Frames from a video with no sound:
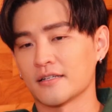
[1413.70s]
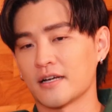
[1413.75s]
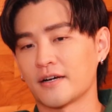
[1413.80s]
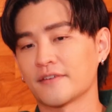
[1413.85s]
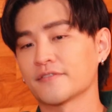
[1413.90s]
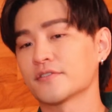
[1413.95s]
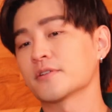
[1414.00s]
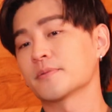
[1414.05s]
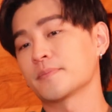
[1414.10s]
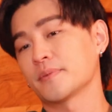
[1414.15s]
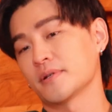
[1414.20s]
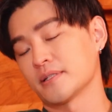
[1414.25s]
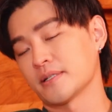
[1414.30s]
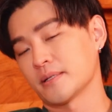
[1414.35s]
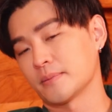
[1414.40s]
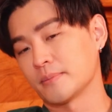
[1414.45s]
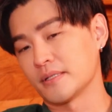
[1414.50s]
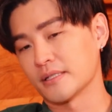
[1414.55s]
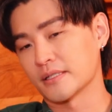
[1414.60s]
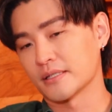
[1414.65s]
after the
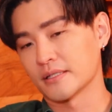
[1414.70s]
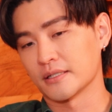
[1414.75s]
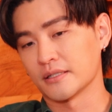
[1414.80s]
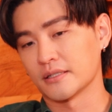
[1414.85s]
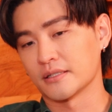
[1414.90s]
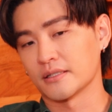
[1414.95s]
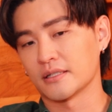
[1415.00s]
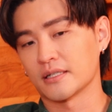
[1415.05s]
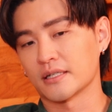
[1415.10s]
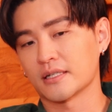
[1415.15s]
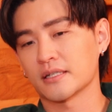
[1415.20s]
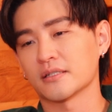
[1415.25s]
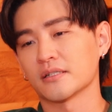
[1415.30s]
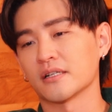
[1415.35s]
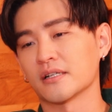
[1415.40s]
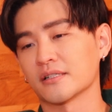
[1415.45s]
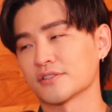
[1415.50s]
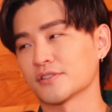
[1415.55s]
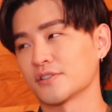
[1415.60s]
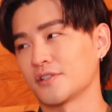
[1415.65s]
pandemic, I kind of
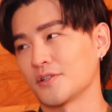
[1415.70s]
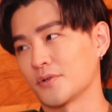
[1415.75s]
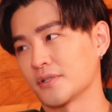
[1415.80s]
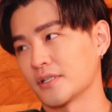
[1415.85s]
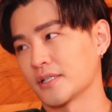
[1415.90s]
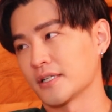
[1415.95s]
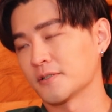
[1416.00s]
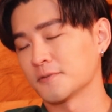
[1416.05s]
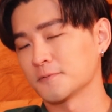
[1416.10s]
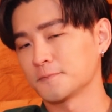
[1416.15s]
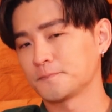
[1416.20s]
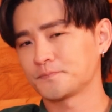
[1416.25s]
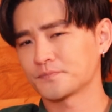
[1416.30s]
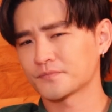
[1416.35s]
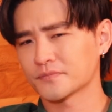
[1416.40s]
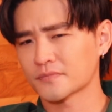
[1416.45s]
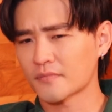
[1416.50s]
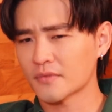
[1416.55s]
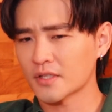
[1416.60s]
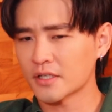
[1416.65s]
like slow it down
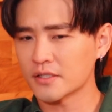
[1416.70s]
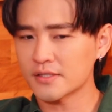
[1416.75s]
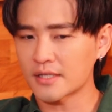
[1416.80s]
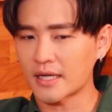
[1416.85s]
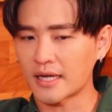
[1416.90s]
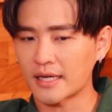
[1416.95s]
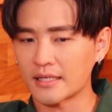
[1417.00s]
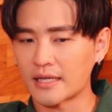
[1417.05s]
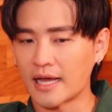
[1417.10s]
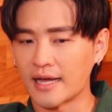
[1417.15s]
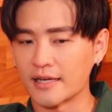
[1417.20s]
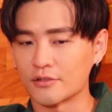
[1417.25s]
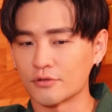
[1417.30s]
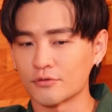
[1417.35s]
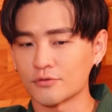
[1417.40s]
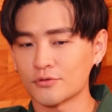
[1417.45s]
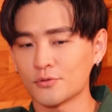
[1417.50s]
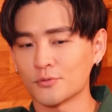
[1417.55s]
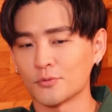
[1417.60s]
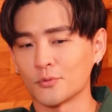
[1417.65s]
because I
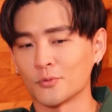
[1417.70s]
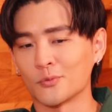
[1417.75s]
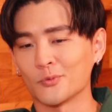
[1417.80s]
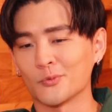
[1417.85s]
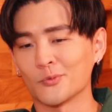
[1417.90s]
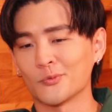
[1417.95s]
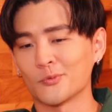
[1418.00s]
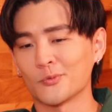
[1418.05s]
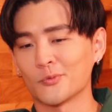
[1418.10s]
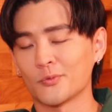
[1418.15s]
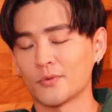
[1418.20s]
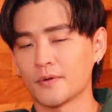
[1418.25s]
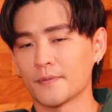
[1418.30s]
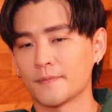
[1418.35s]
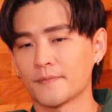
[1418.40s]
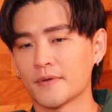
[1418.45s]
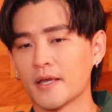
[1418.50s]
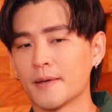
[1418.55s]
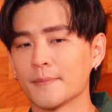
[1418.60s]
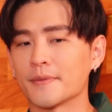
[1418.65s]
don't know,
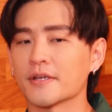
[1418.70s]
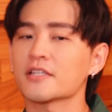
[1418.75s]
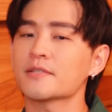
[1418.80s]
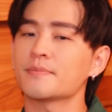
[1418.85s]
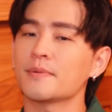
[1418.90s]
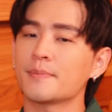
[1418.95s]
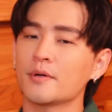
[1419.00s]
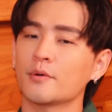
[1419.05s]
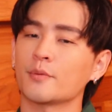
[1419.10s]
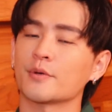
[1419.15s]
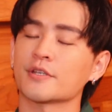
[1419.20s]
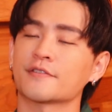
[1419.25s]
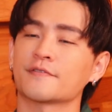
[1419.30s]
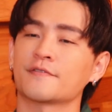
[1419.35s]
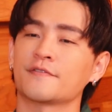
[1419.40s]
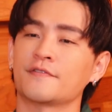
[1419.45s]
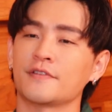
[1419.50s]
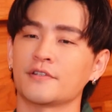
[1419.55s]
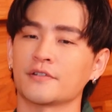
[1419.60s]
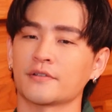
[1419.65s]
because people always
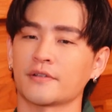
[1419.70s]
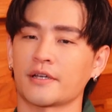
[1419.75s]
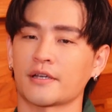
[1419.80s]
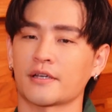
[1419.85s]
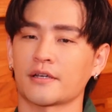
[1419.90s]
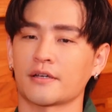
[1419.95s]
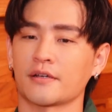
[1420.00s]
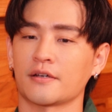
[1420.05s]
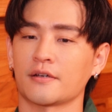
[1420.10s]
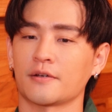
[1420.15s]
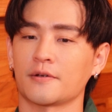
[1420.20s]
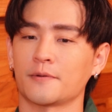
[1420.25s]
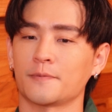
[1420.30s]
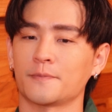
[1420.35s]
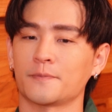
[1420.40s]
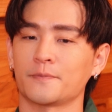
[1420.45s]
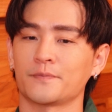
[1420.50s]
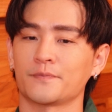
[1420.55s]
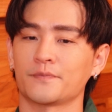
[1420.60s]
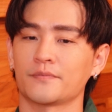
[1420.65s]
feel like
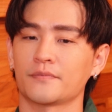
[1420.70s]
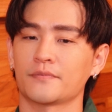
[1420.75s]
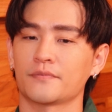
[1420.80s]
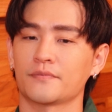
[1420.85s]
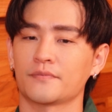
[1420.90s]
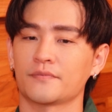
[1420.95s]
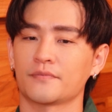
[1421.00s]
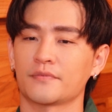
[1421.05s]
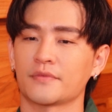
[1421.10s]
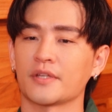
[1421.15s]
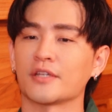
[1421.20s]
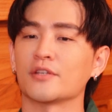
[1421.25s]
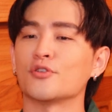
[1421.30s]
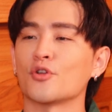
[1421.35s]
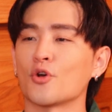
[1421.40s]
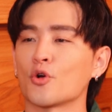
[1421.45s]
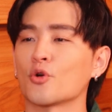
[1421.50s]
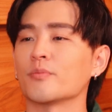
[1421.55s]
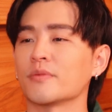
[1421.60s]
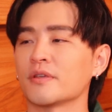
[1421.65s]
they
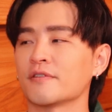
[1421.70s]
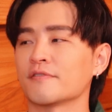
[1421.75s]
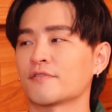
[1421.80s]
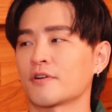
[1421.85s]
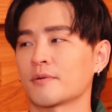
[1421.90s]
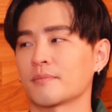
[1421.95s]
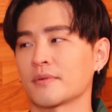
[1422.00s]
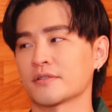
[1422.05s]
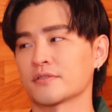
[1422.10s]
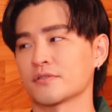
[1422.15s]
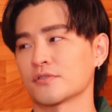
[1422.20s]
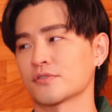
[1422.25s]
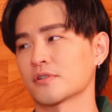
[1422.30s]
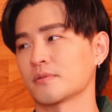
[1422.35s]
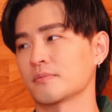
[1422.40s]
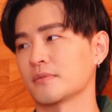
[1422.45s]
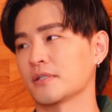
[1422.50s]
know me from my social